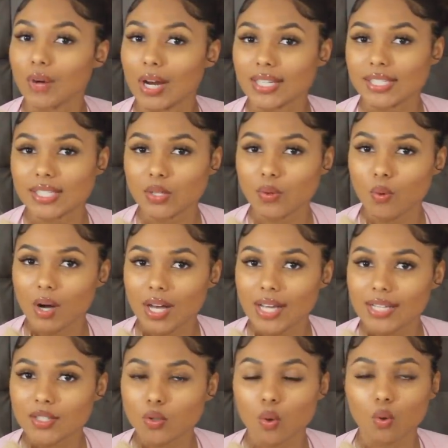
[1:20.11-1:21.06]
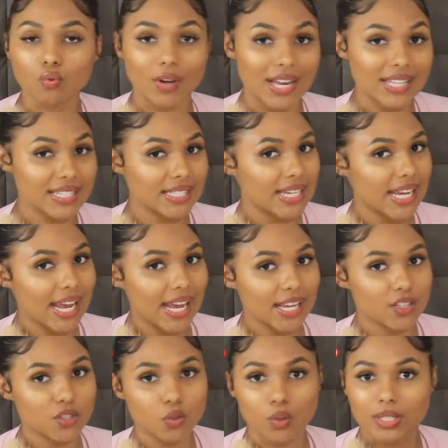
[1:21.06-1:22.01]
resting was, or rest
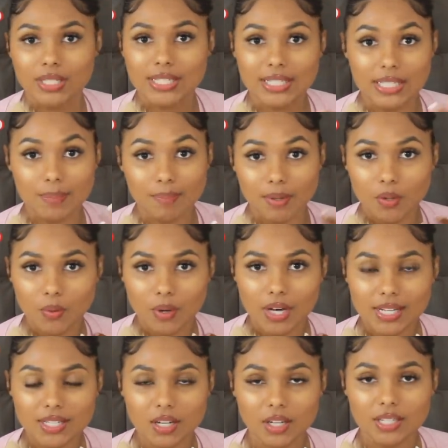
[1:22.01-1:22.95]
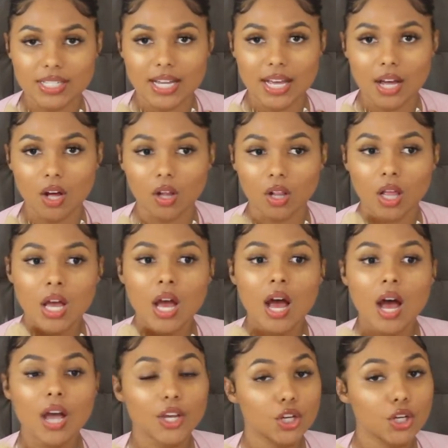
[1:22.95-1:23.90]
days, or sleeping was until,
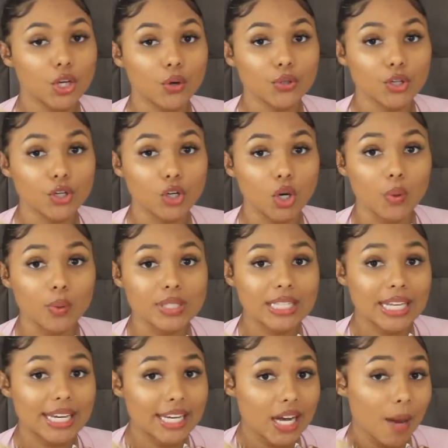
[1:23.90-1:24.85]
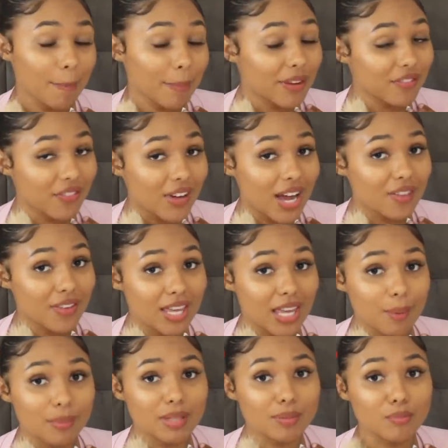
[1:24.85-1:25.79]
you know, your girl was getting up at 5
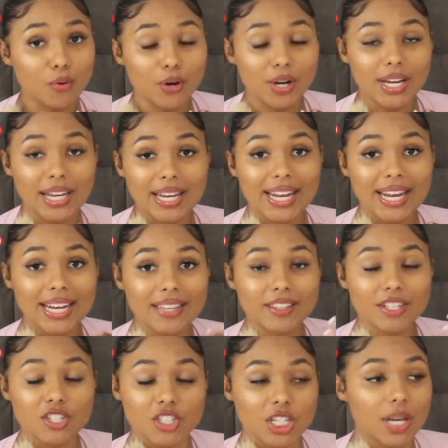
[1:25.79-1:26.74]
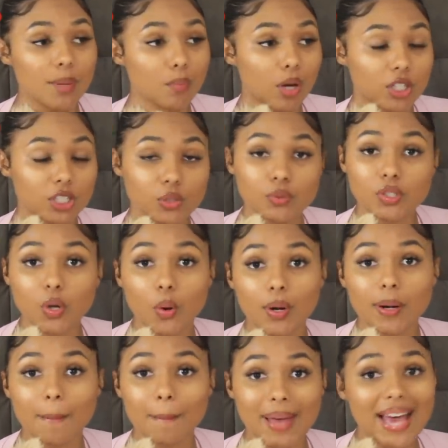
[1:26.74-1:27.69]
a.m. in the morning and hitting the gym while she was
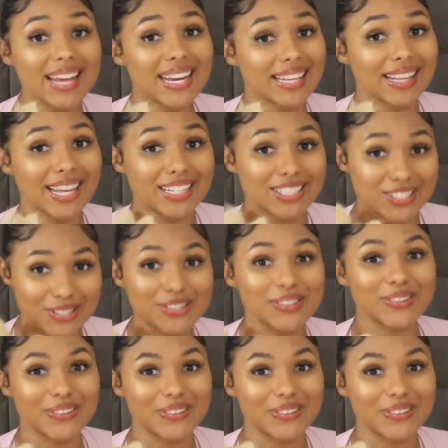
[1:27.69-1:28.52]
going to bed at like 2.